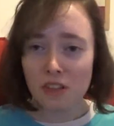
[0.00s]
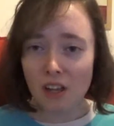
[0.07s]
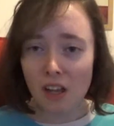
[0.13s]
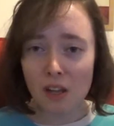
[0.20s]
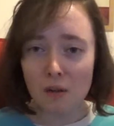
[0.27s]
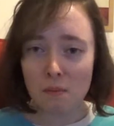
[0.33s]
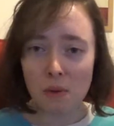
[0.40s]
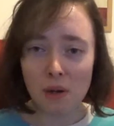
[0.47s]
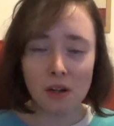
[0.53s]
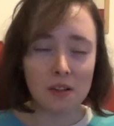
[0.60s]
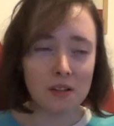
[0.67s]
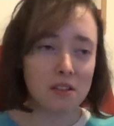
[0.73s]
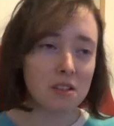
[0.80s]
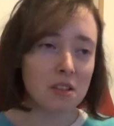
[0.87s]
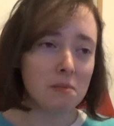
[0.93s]
that
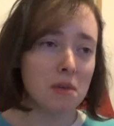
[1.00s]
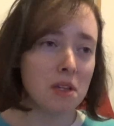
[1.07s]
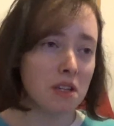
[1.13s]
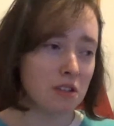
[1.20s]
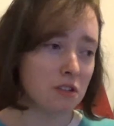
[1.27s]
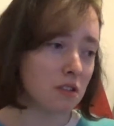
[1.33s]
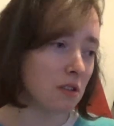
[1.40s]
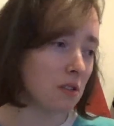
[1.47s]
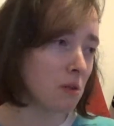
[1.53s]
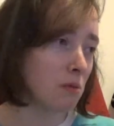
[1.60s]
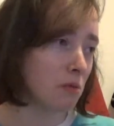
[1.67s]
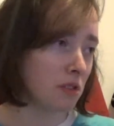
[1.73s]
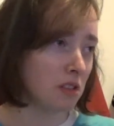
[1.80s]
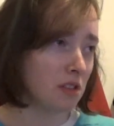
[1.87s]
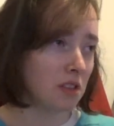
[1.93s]
about? I mean, sure, it
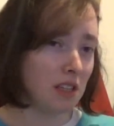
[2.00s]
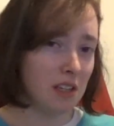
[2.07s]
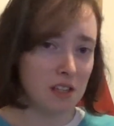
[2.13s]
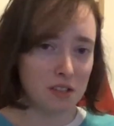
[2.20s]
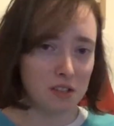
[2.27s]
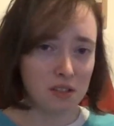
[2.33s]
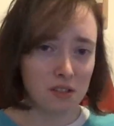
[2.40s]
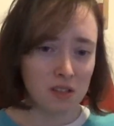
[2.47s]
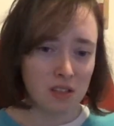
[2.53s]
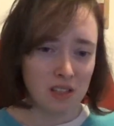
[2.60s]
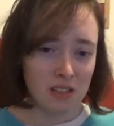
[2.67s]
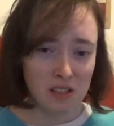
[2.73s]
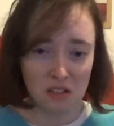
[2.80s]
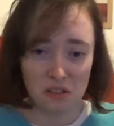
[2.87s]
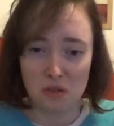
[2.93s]
was a nice
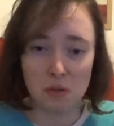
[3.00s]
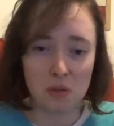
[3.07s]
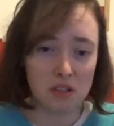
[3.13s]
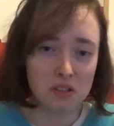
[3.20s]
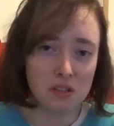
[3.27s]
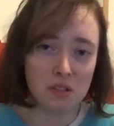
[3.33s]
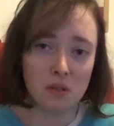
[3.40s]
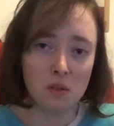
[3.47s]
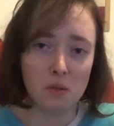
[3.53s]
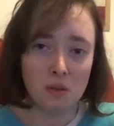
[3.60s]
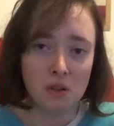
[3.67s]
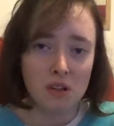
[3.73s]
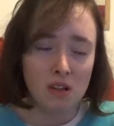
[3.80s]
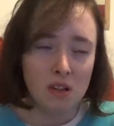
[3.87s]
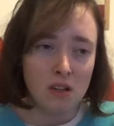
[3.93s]
little twist, too.
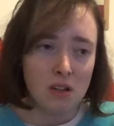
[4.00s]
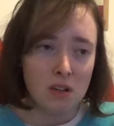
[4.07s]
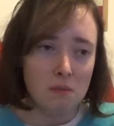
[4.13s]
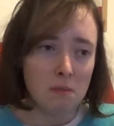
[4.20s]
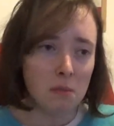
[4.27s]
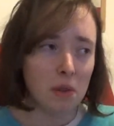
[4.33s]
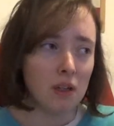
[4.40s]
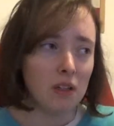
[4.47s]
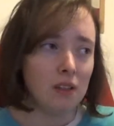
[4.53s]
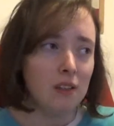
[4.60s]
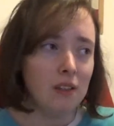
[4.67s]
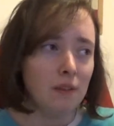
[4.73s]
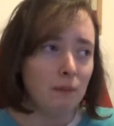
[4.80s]
but